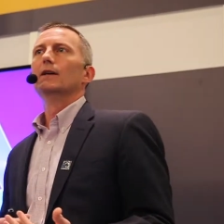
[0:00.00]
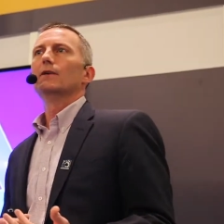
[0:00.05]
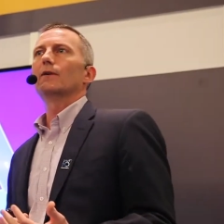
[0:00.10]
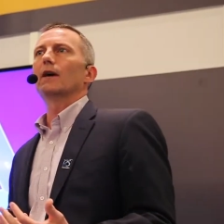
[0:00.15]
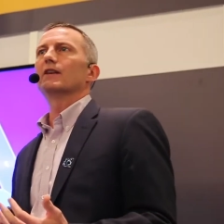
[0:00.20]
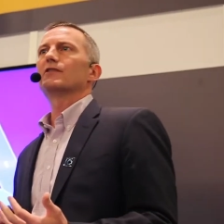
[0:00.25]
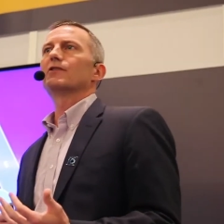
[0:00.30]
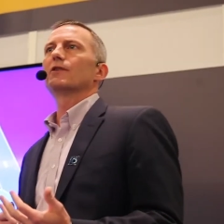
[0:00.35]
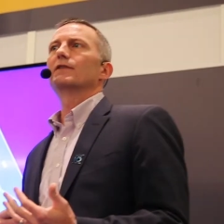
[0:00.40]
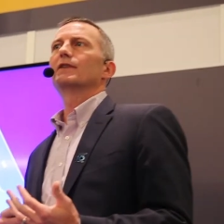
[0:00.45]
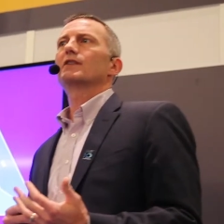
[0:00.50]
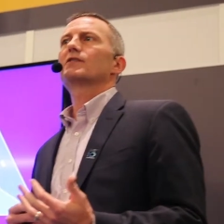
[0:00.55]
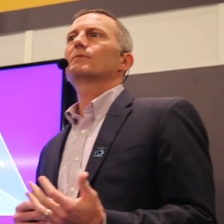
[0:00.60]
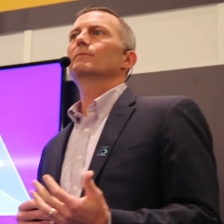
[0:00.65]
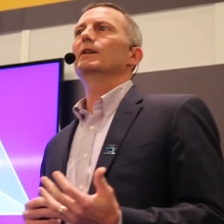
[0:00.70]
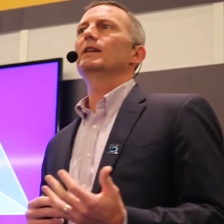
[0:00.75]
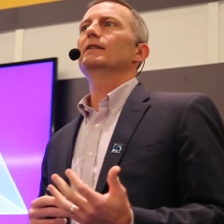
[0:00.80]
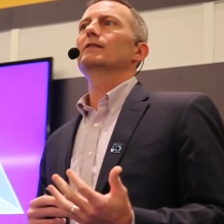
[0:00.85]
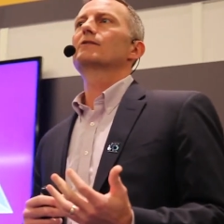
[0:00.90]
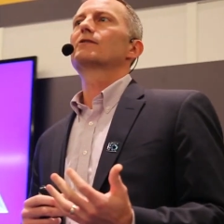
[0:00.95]
Right? So this
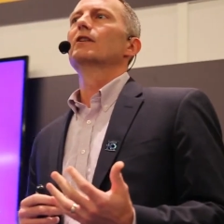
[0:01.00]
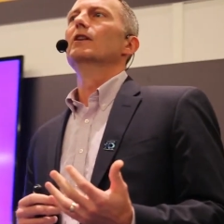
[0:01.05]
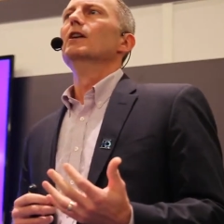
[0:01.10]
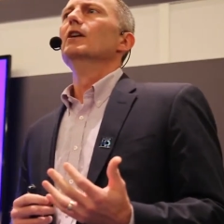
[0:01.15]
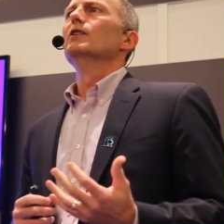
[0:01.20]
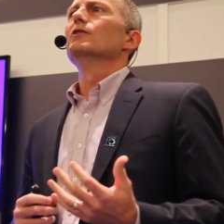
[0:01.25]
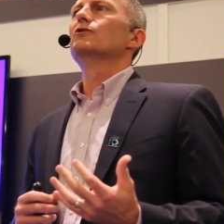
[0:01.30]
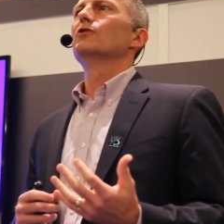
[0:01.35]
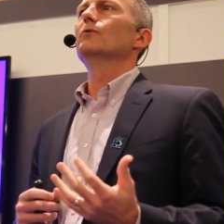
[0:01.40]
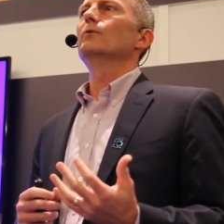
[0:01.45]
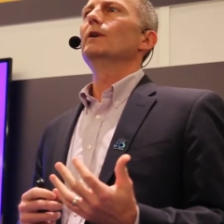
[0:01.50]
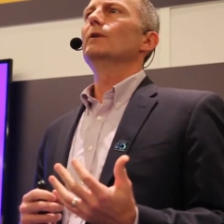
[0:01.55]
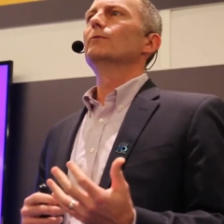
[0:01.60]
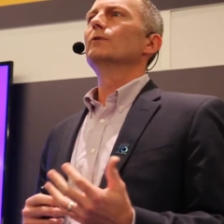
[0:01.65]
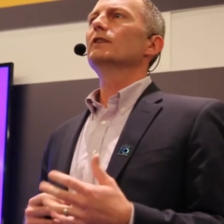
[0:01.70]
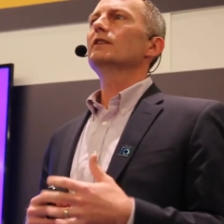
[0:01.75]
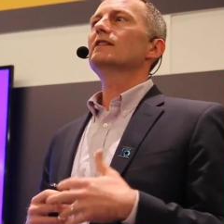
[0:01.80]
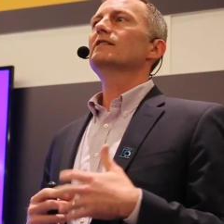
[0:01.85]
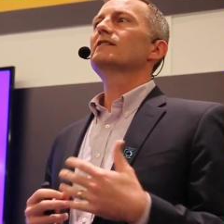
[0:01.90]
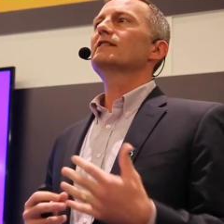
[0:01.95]
means, do we
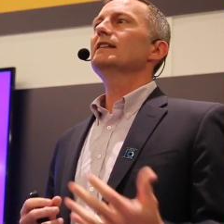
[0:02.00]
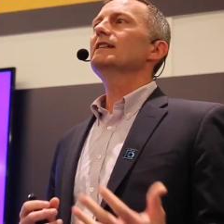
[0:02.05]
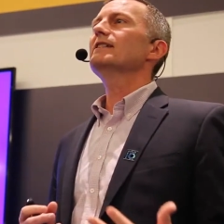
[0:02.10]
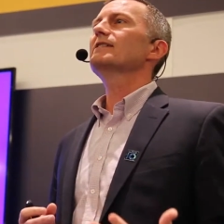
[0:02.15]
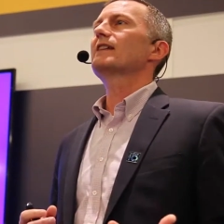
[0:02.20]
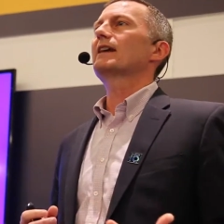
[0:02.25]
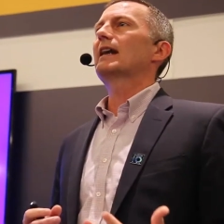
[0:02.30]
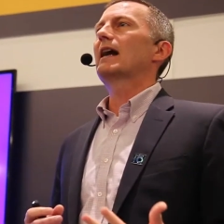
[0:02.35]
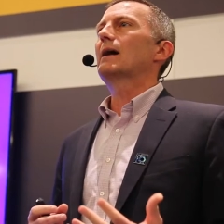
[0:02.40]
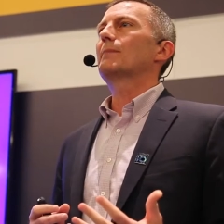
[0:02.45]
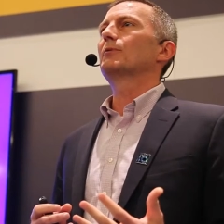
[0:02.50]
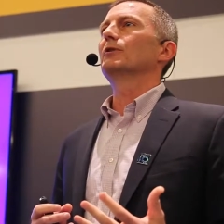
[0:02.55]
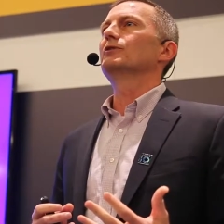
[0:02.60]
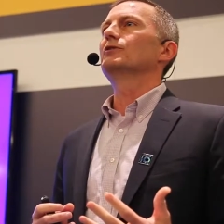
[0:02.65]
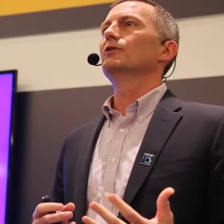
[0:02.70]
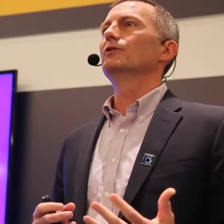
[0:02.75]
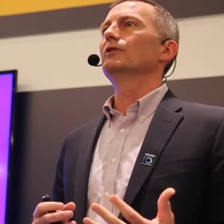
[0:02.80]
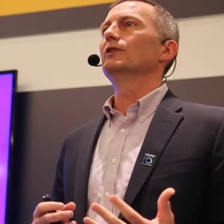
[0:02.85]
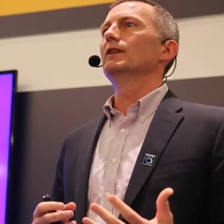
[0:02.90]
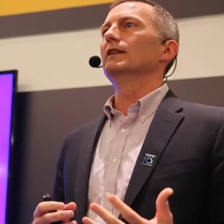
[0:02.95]
really seize on
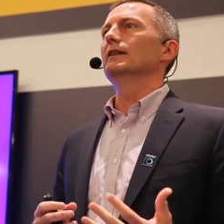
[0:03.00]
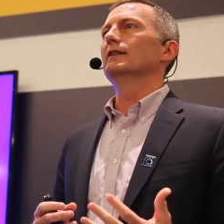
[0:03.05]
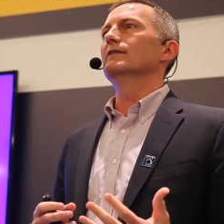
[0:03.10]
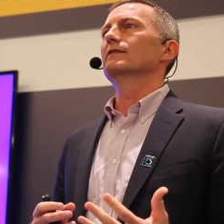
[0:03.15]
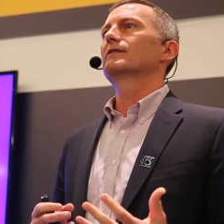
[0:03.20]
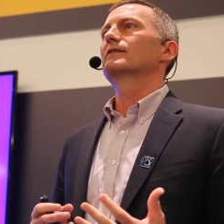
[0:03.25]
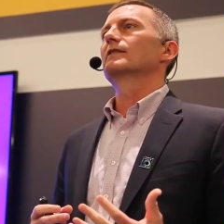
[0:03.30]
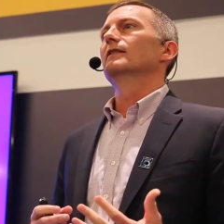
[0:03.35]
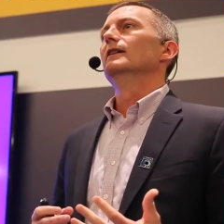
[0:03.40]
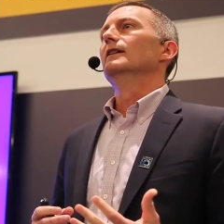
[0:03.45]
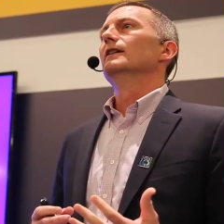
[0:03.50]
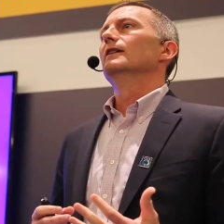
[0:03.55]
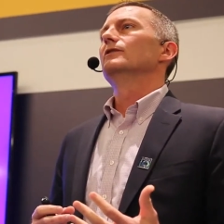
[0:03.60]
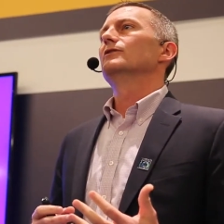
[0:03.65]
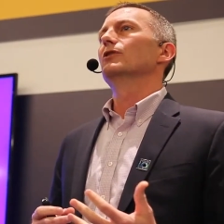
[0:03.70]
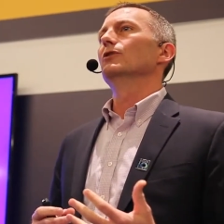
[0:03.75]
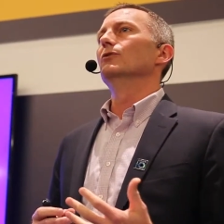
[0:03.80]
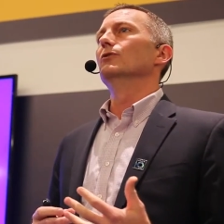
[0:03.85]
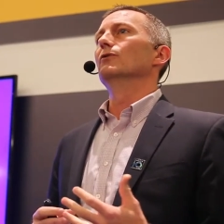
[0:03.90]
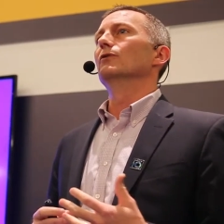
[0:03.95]
opportunities
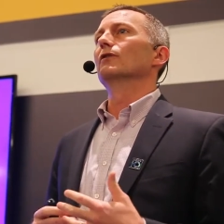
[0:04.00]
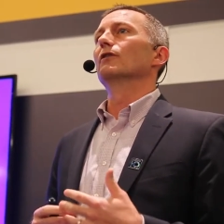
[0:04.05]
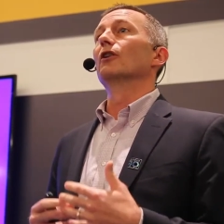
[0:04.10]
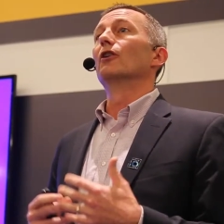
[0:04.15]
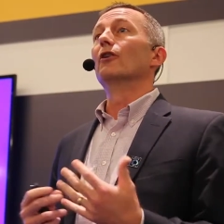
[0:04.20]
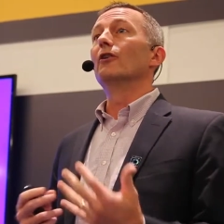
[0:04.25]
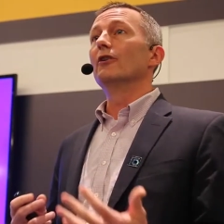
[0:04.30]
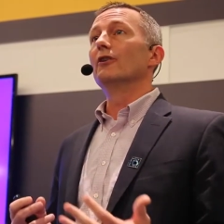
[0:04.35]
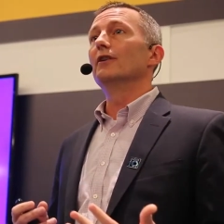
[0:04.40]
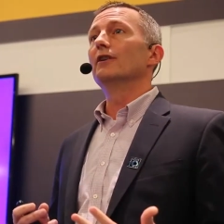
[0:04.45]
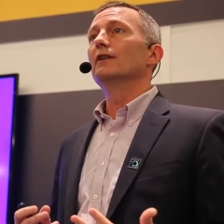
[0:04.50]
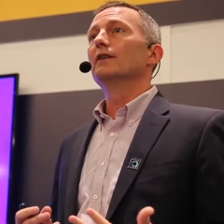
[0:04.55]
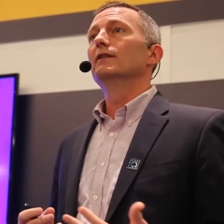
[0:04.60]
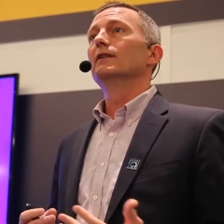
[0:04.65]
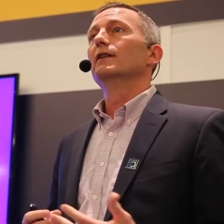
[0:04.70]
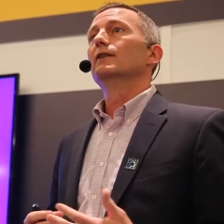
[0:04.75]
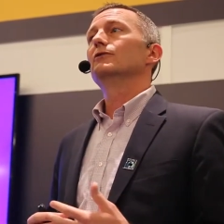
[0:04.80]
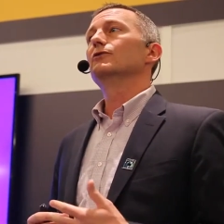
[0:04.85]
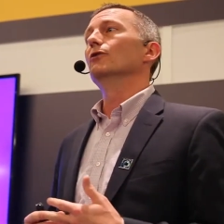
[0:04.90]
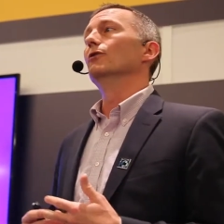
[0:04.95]
to learn,
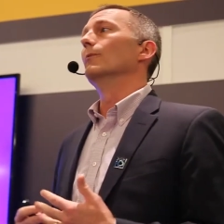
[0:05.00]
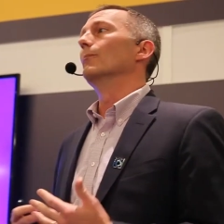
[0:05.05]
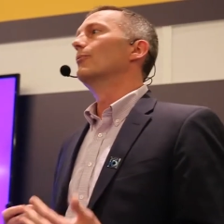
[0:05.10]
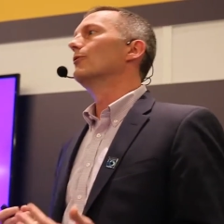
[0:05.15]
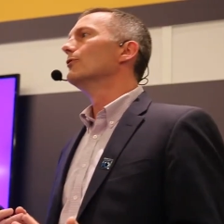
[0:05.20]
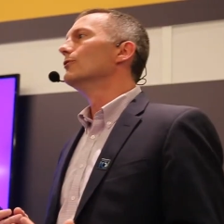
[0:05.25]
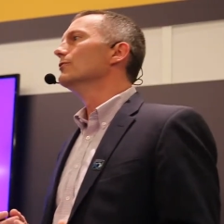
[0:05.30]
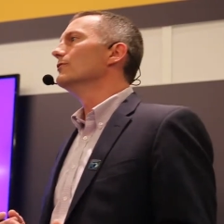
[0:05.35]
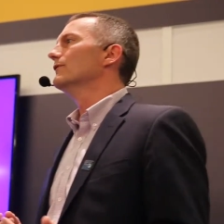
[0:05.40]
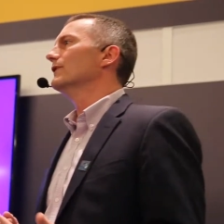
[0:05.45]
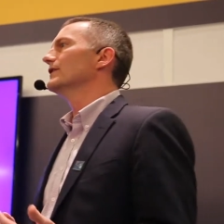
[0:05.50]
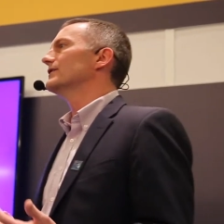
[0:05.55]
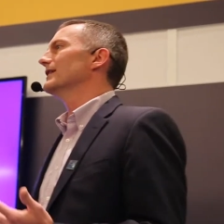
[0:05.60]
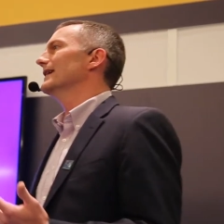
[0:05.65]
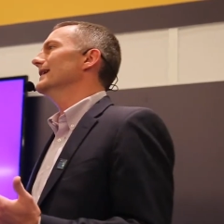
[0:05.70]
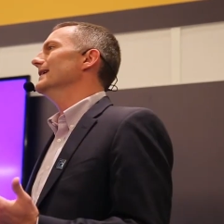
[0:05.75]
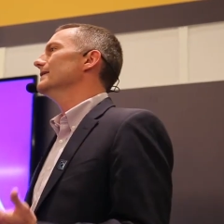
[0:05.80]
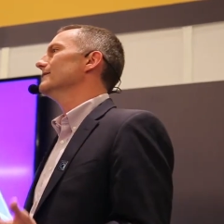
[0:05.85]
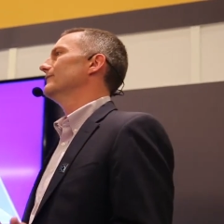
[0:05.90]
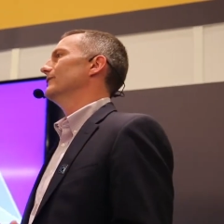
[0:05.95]
to improve, and
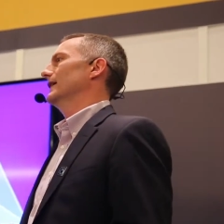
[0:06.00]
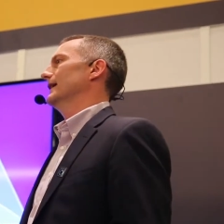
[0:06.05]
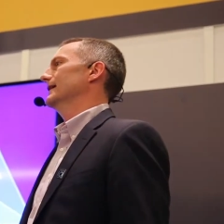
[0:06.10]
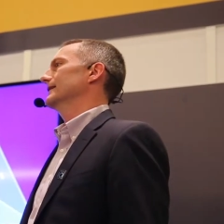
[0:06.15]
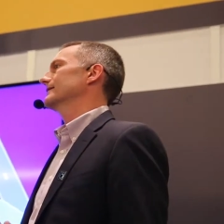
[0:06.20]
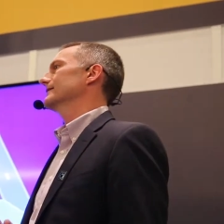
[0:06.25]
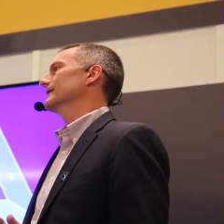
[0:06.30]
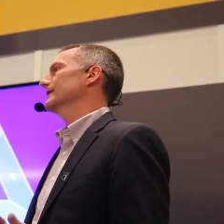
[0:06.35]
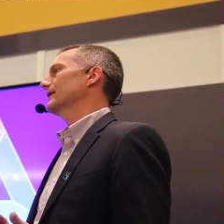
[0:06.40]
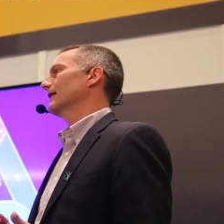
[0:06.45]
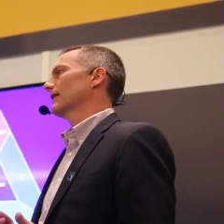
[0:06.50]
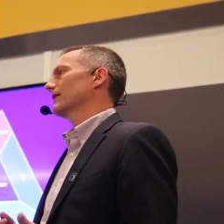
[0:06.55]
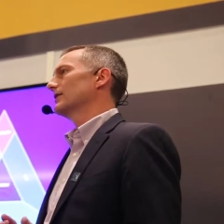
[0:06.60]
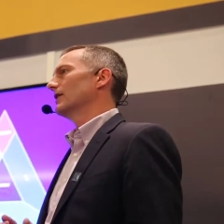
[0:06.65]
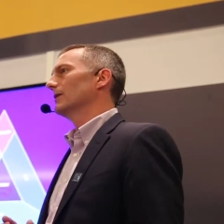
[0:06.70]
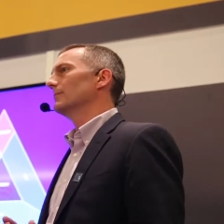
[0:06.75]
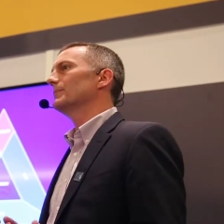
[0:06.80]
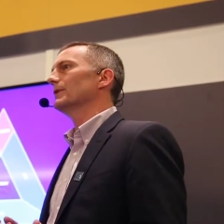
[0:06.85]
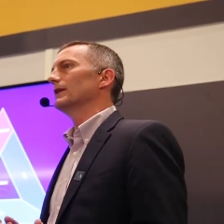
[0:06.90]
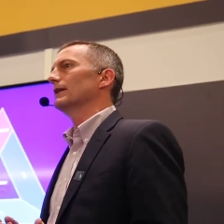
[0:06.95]
to innovate in our
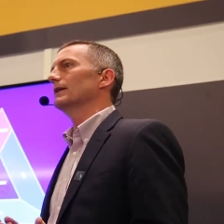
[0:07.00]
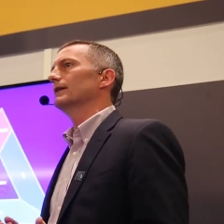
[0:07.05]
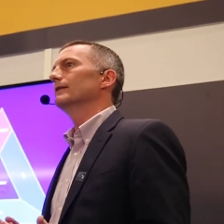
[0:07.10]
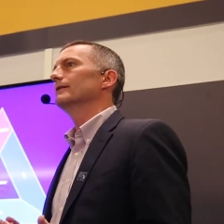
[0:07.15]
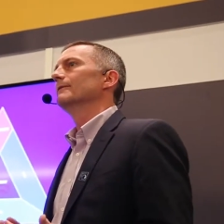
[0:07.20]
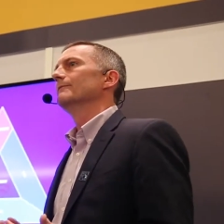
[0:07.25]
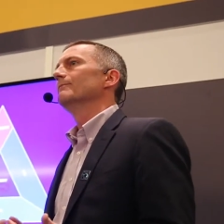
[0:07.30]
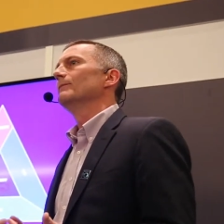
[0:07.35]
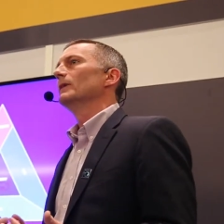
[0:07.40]
company?